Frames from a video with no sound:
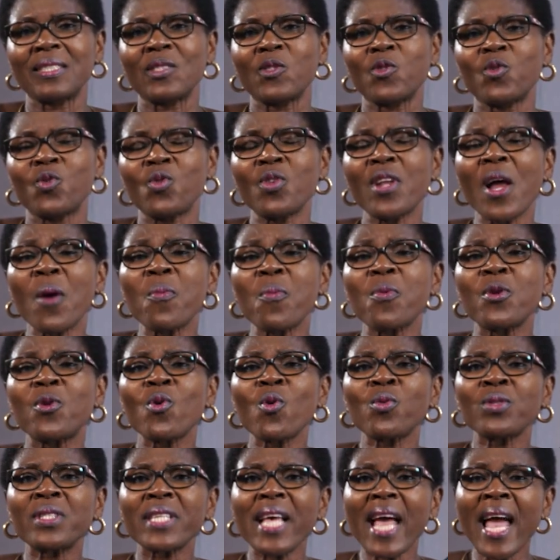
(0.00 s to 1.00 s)
so that we
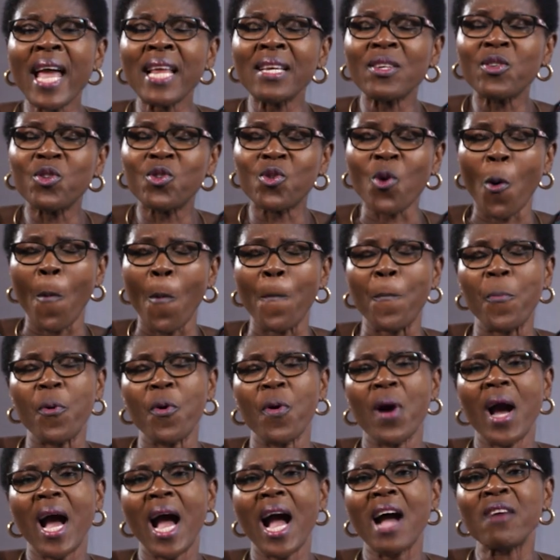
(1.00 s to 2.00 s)
don't end up
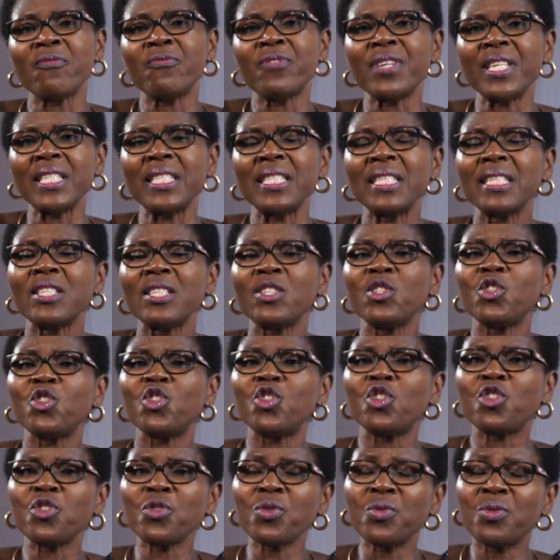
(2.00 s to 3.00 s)
having
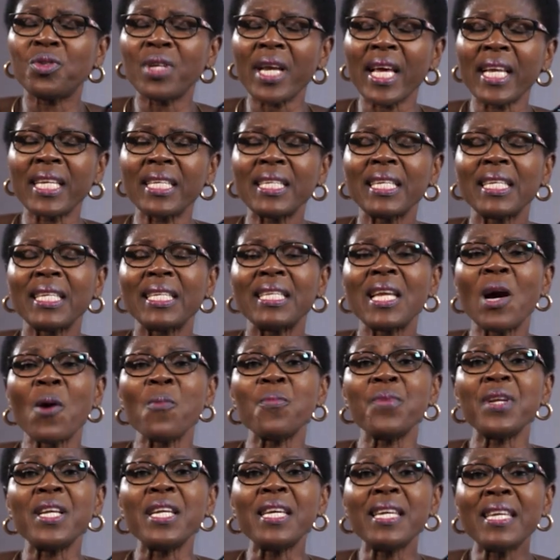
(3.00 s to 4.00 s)
children that will
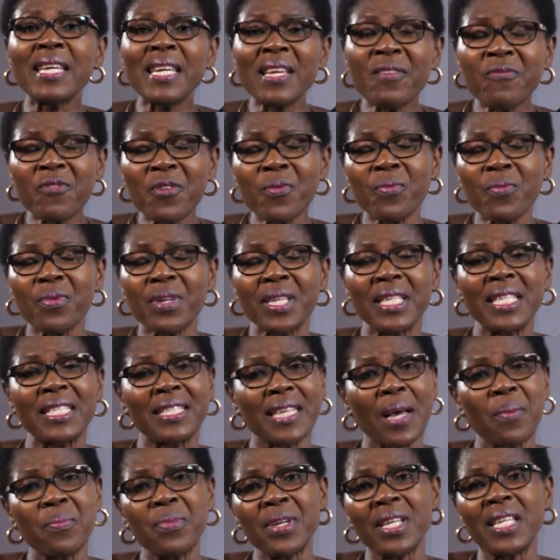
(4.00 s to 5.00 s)
be living with
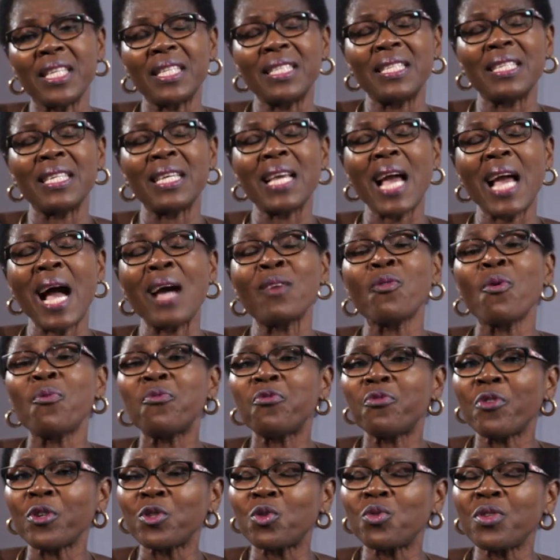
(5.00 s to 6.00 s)
disability and
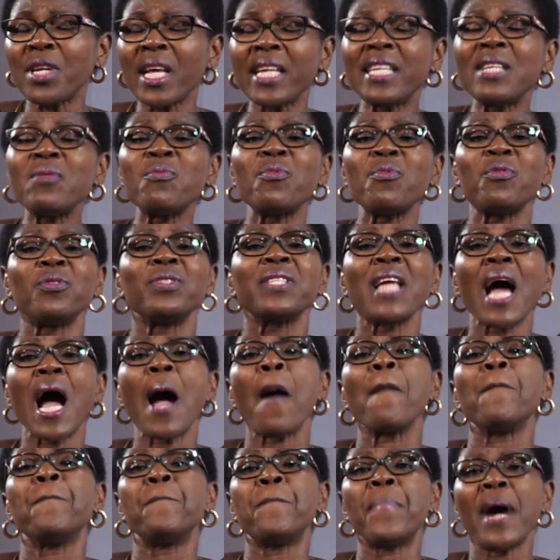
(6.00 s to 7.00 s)
unfortunately will now
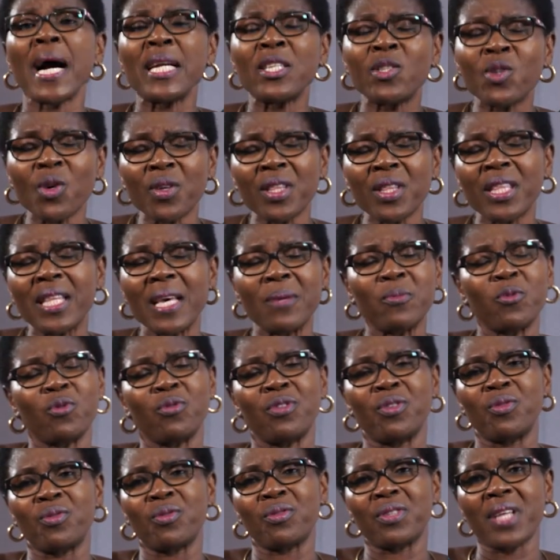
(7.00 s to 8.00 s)
abandon them to
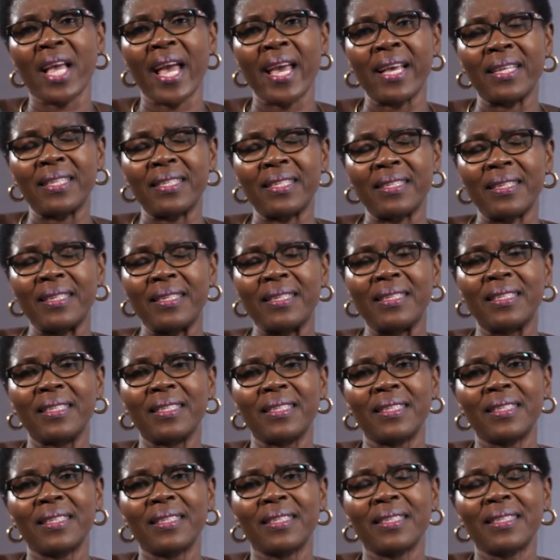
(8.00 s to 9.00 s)
the society.
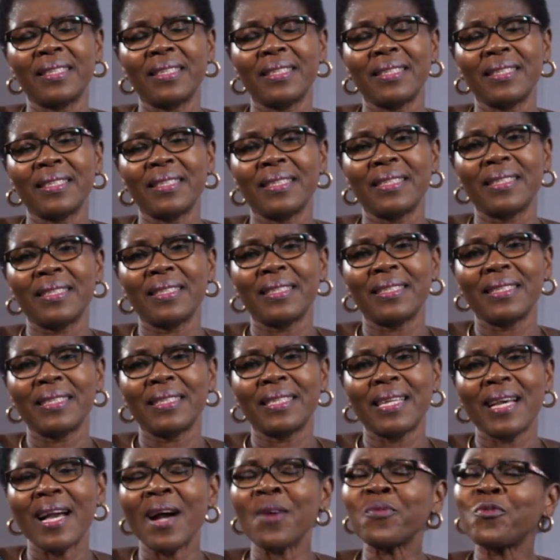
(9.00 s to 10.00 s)

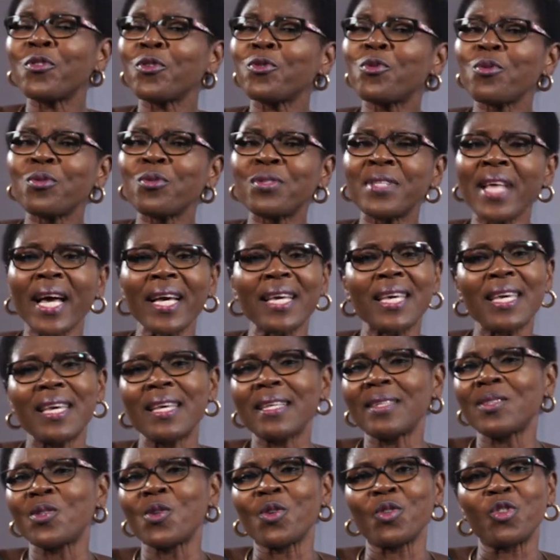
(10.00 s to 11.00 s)
And for those that
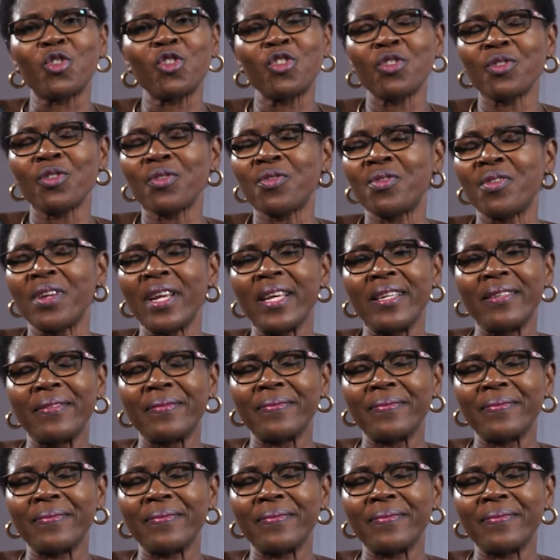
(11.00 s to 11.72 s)
kill your children,